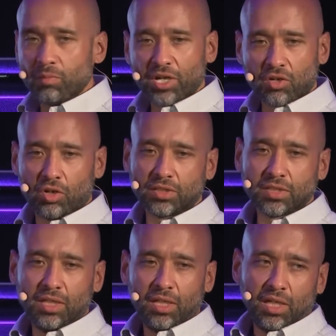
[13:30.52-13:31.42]
but across
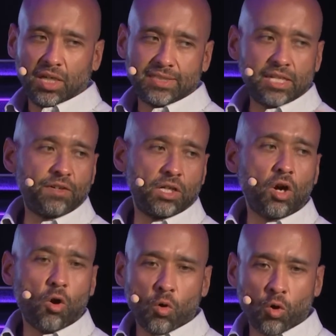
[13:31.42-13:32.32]
different
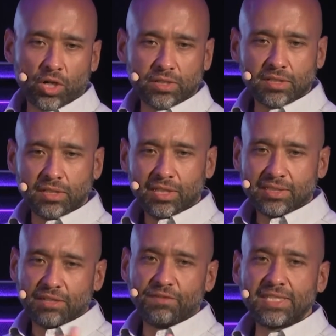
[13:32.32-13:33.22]
cohorts,
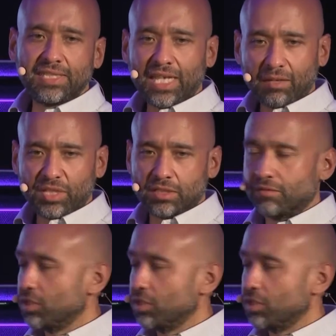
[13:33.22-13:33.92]
different segments of